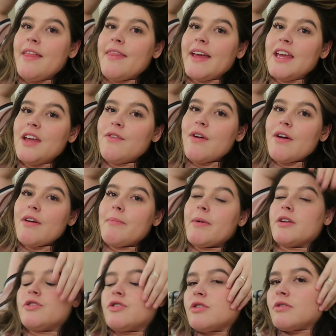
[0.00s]
Thank you very
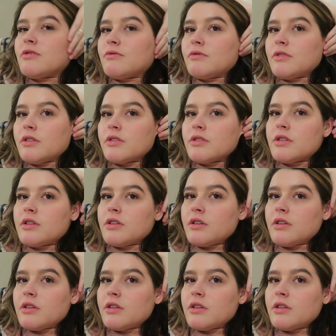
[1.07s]
much. Oh god.